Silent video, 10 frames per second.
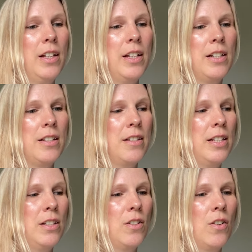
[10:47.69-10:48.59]
It is
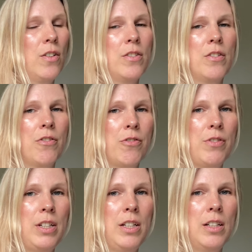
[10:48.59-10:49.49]
knit on
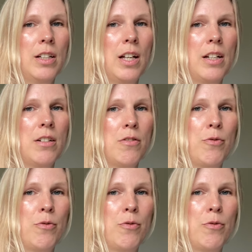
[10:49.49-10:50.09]
3 and